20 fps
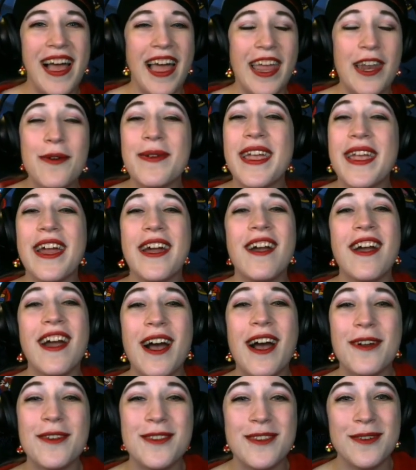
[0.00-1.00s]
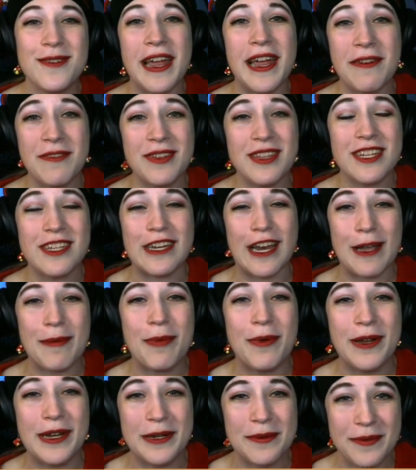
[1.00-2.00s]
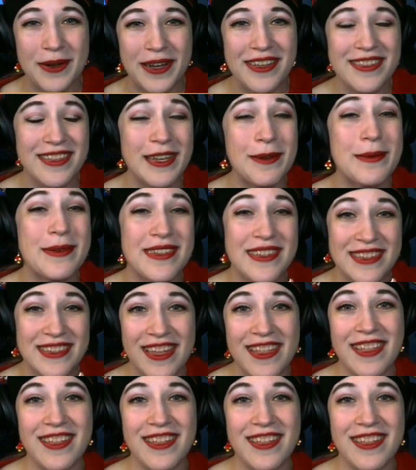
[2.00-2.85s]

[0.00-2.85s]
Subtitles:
care how soon after the checkpoint it was a death on